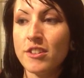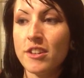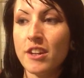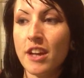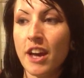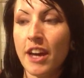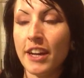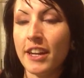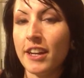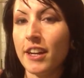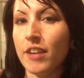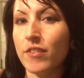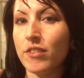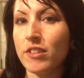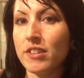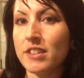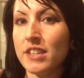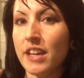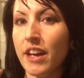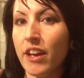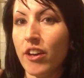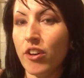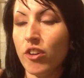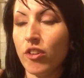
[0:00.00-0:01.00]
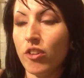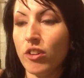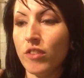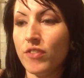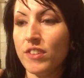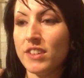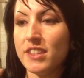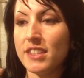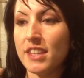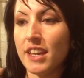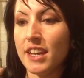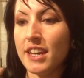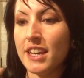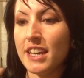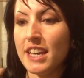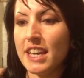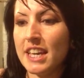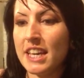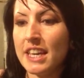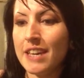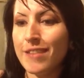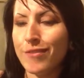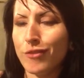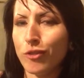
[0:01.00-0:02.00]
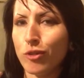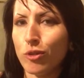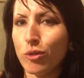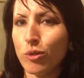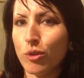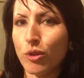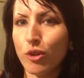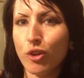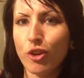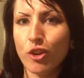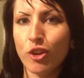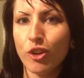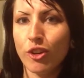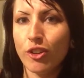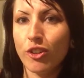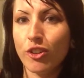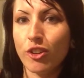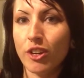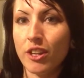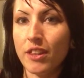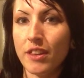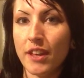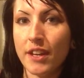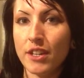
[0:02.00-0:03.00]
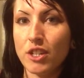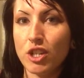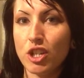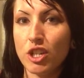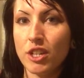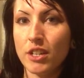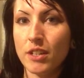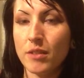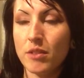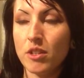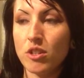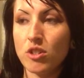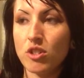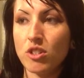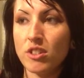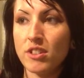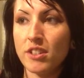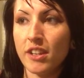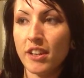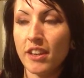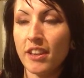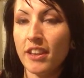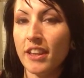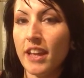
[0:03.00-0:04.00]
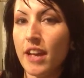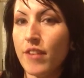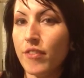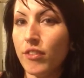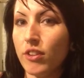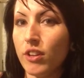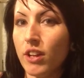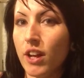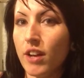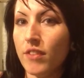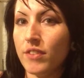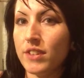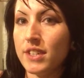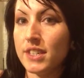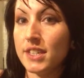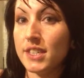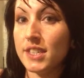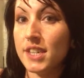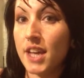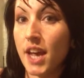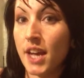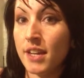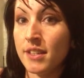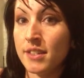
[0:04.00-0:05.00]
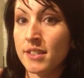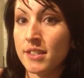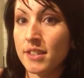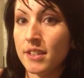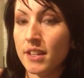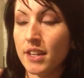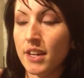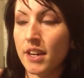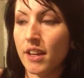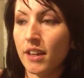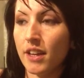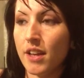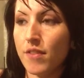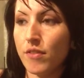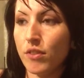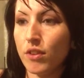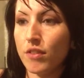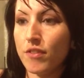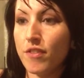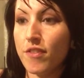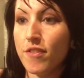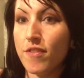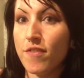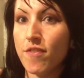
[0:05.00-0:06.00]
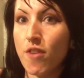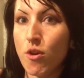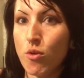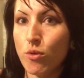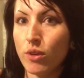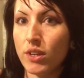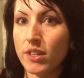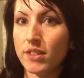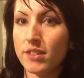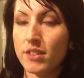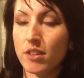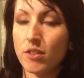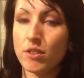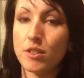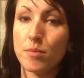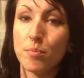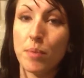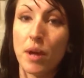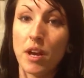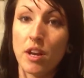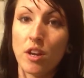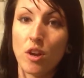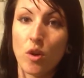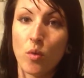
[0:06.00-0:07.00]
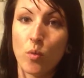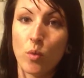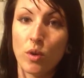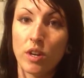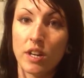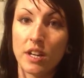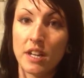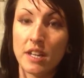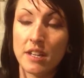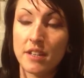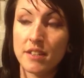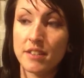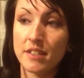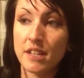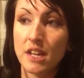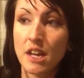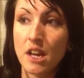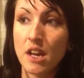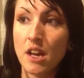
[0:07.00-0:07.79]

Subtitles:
I can never tell if it's like evil or good or any of that shit. There's just a level of intensity and a level of focus depending on what it is.